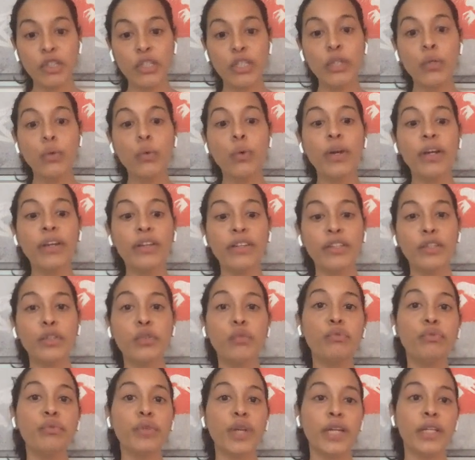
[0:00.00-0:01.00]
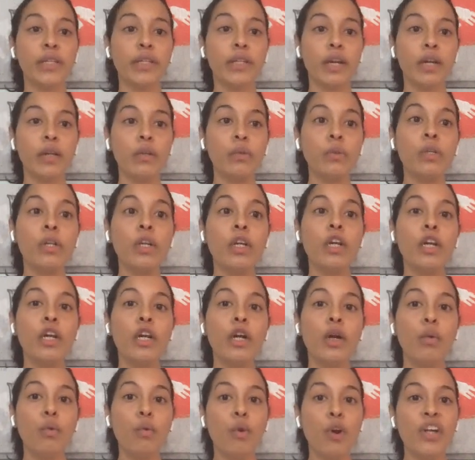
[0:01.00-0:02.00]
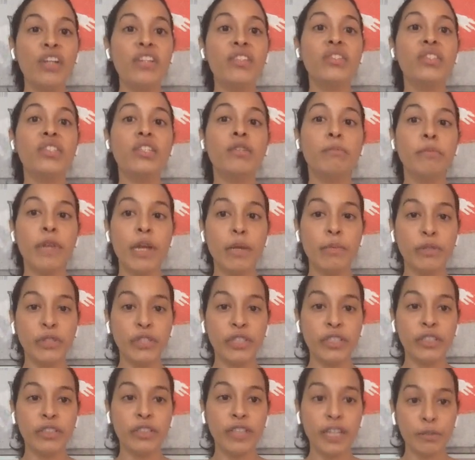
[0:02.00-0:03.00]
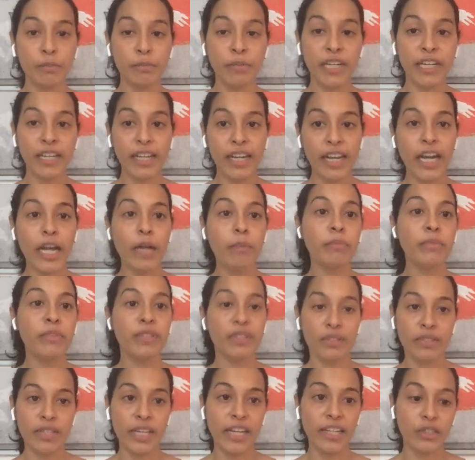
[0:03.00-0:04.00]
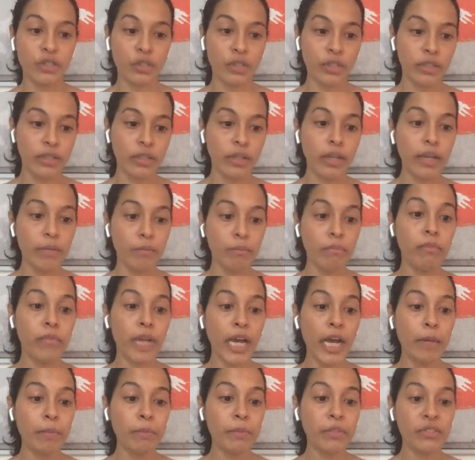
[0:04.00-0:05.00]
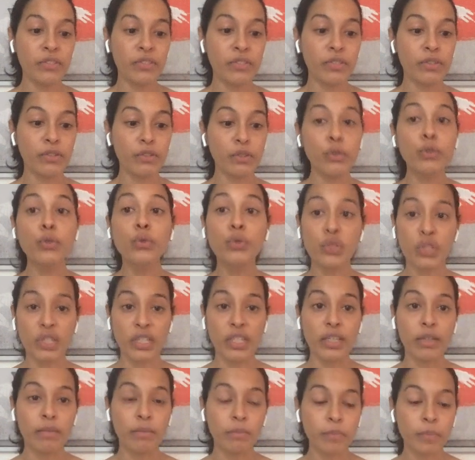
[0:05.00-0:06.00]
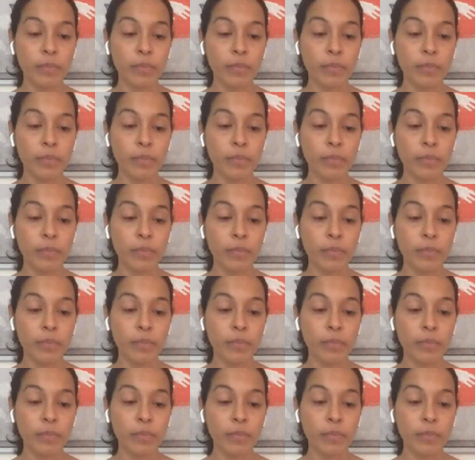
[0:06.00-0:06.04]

querying to find out what is the memory that my app is using.